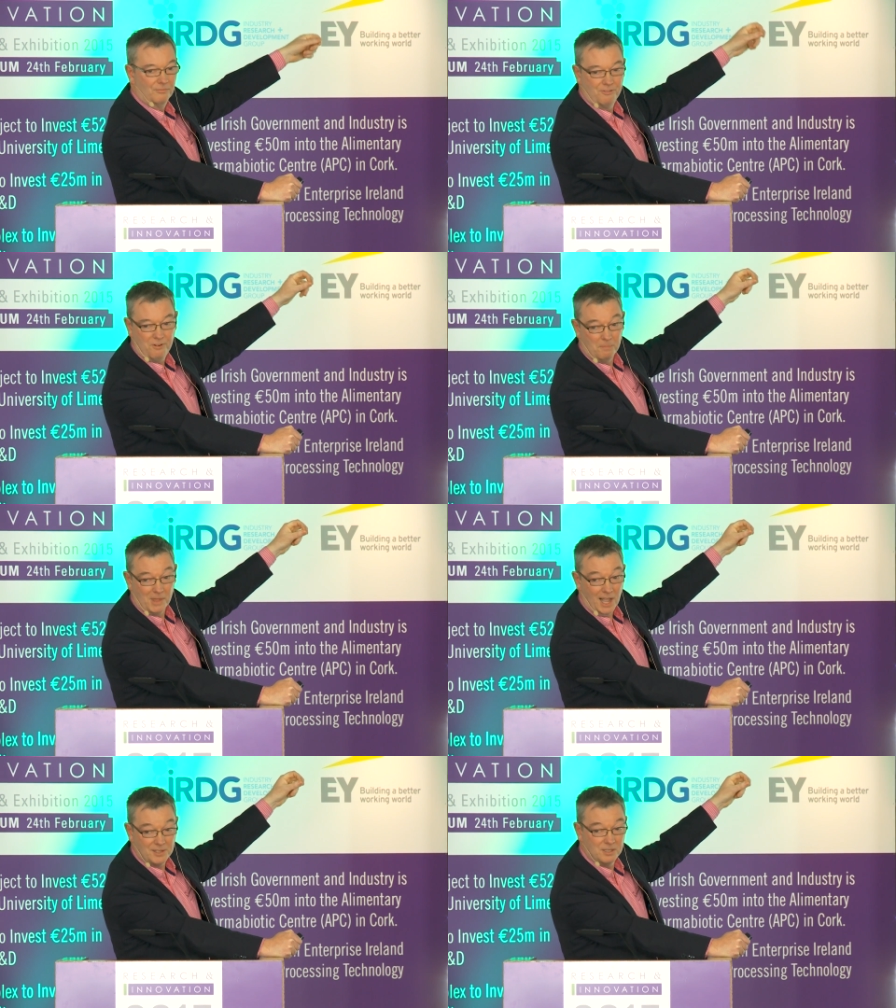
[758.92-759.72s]
from
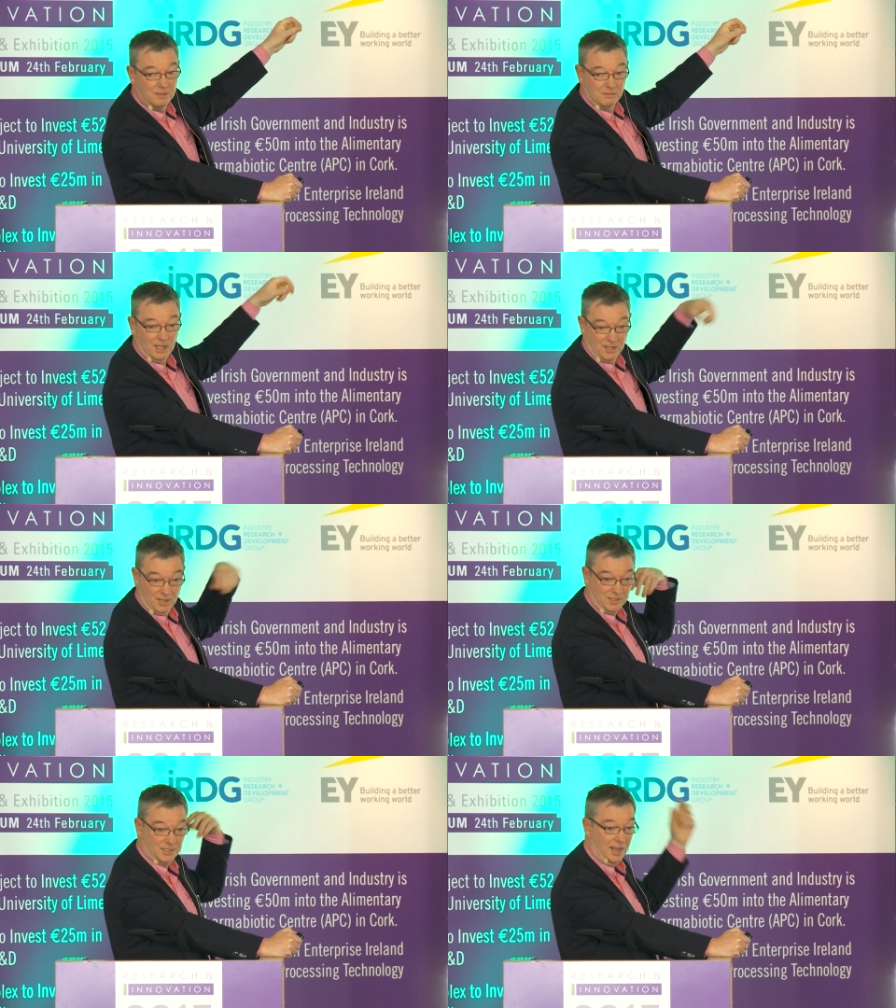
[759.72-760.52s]
that, and
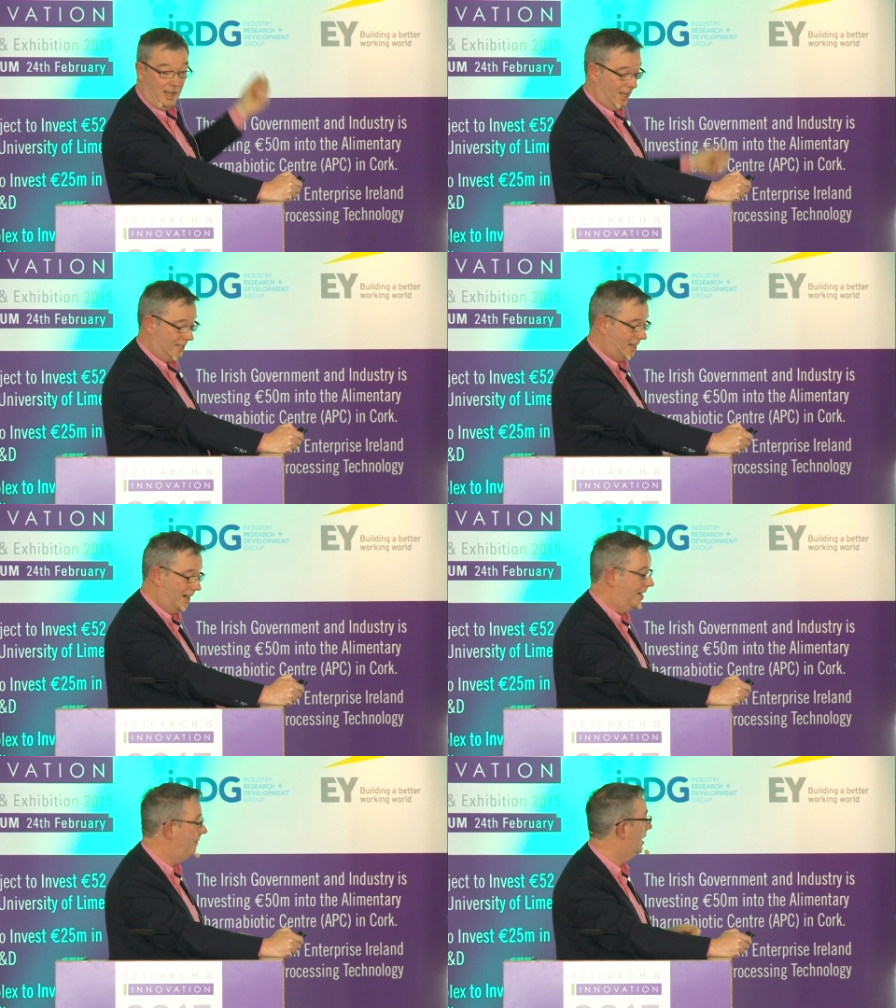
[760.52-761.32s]
there's a
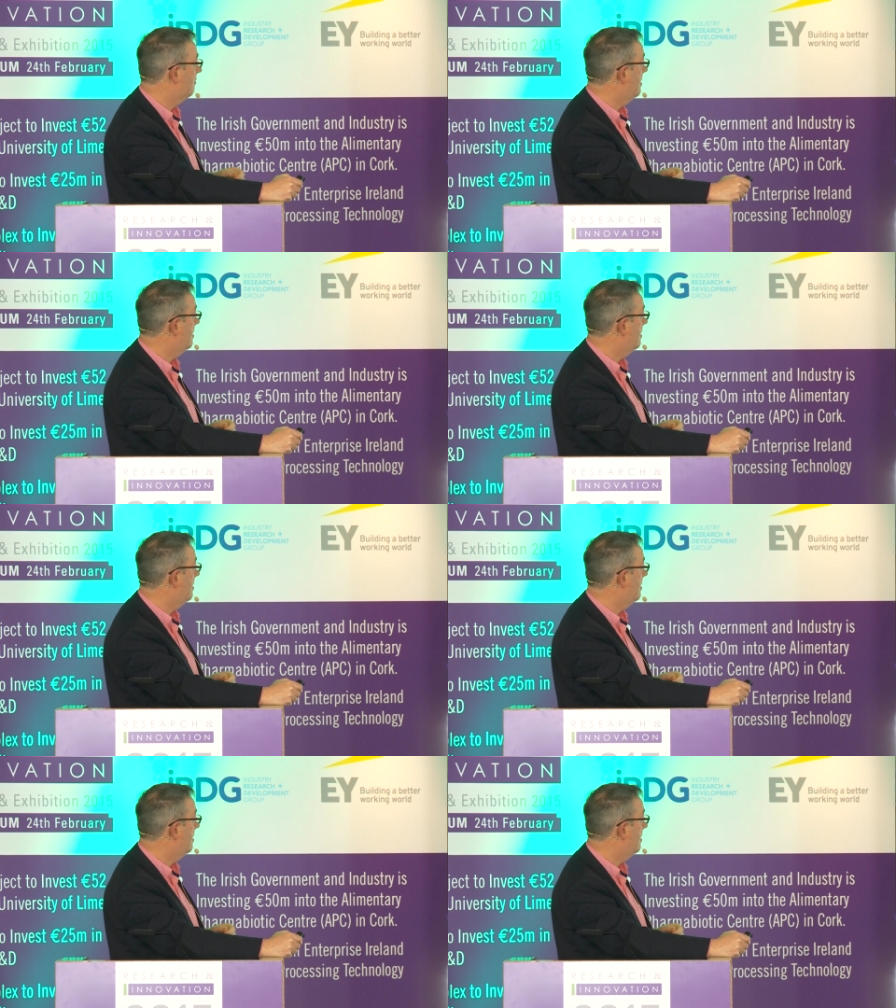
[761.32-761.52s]
scientific